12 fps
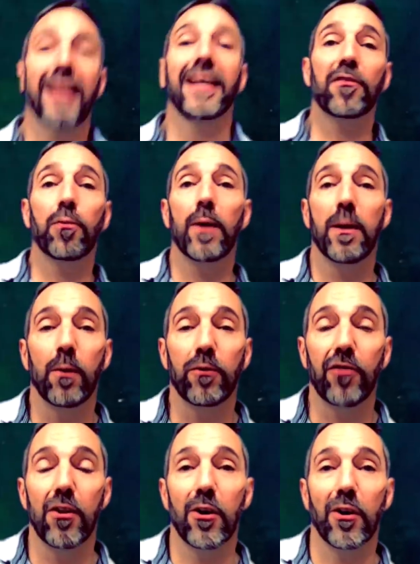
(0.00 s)
Guess what it
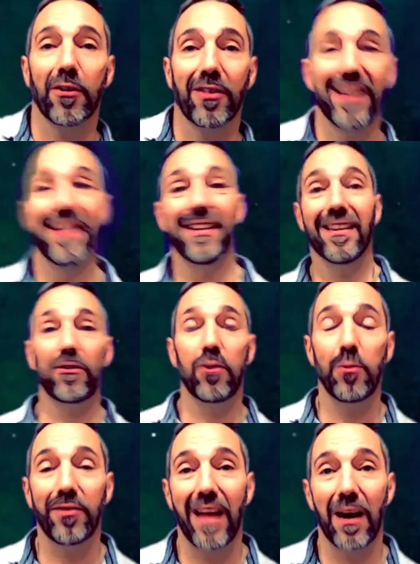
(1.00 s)
was unearthed?
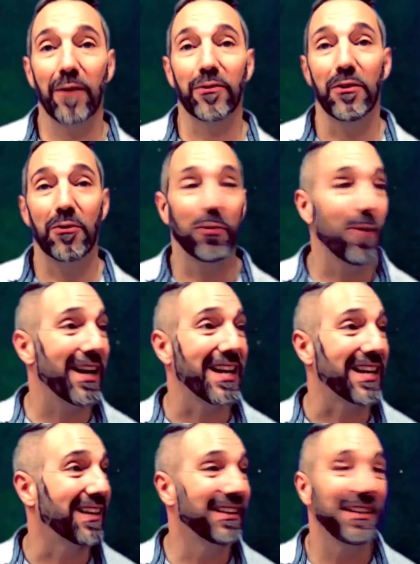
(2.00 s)

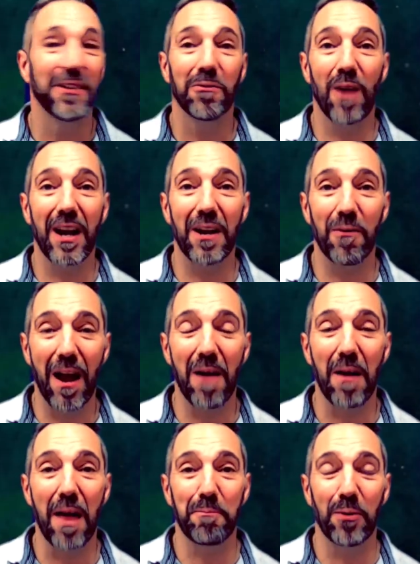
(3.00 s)
2020, right around
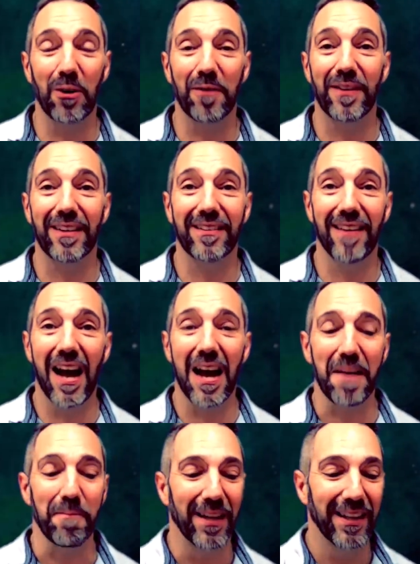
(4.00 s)
that perfect
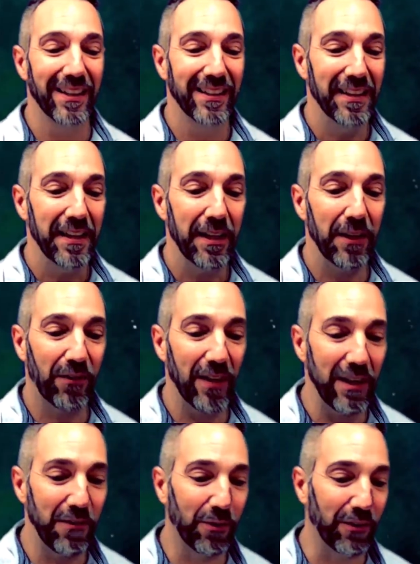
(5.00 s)
time. It's
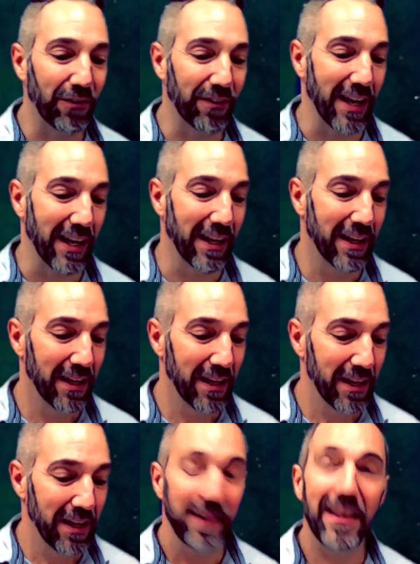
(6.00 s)
interesting.
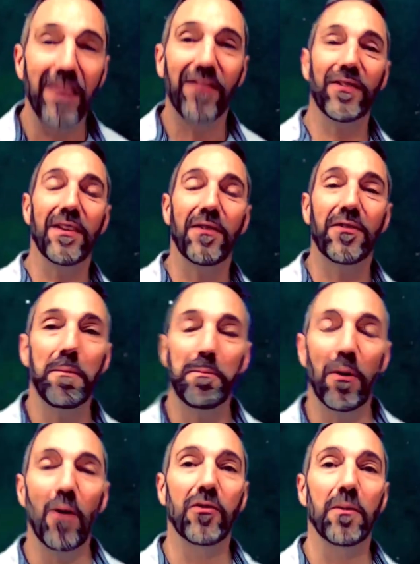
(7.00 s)
This is
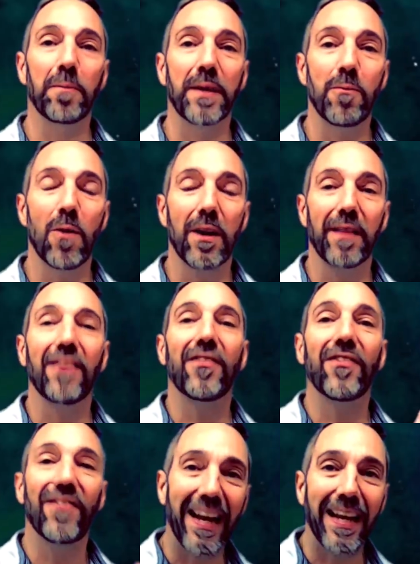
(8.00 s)
supposedly what the
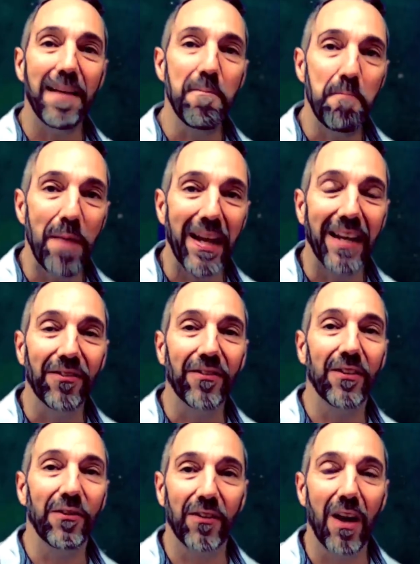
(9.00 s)
second biggest
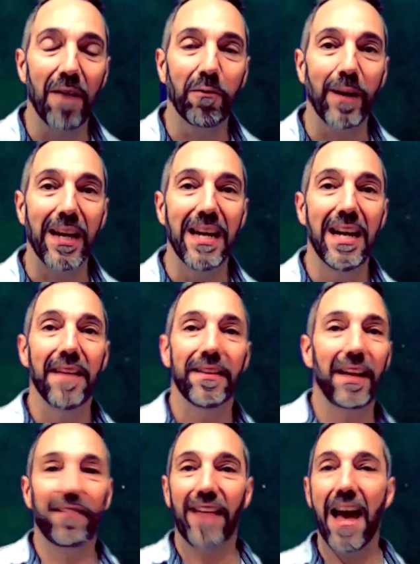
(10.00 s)
discovery
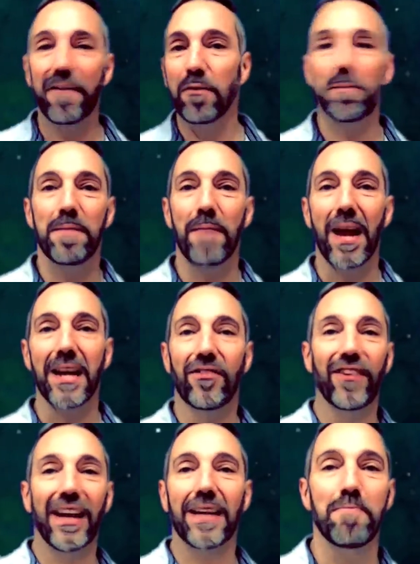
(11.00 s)
that's ever been made.
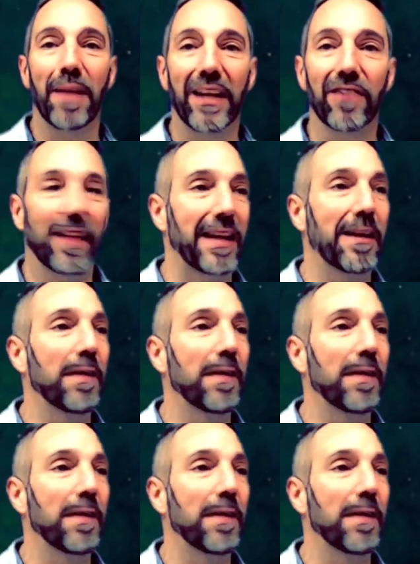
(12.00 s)
Second biggest, like